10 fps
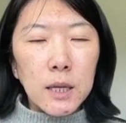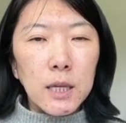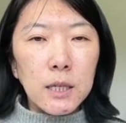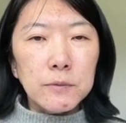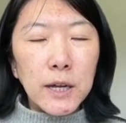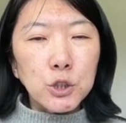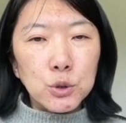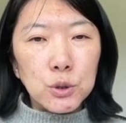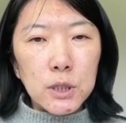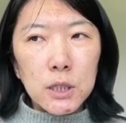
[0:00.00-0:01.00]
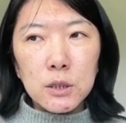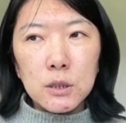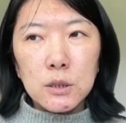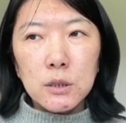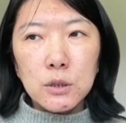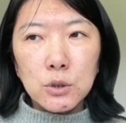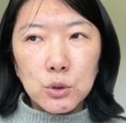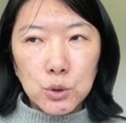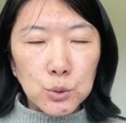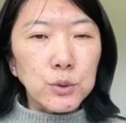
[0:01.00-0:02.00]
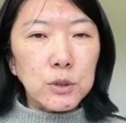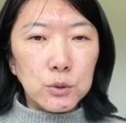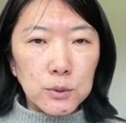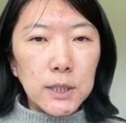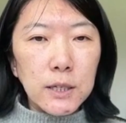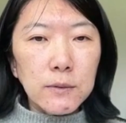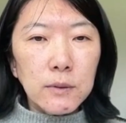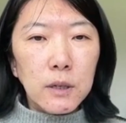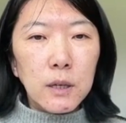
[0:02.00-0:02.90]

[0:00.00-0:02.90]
he eventually chose to leave.